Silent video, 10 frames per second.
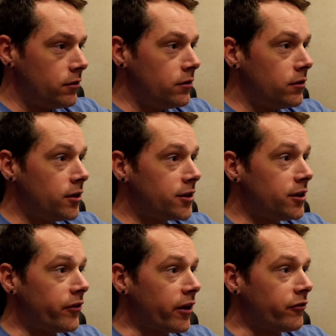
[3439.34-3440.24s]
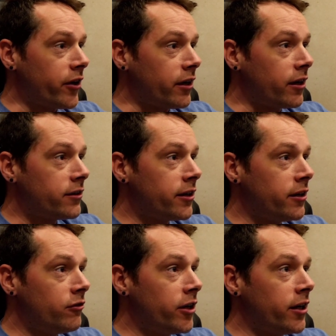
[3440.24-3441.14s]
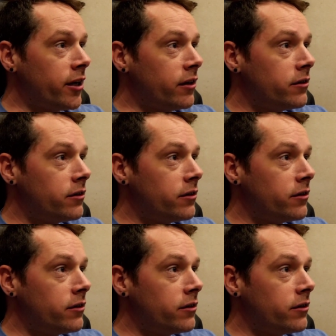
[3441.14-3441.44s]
Let's see if I can find it. I'll tell you right now.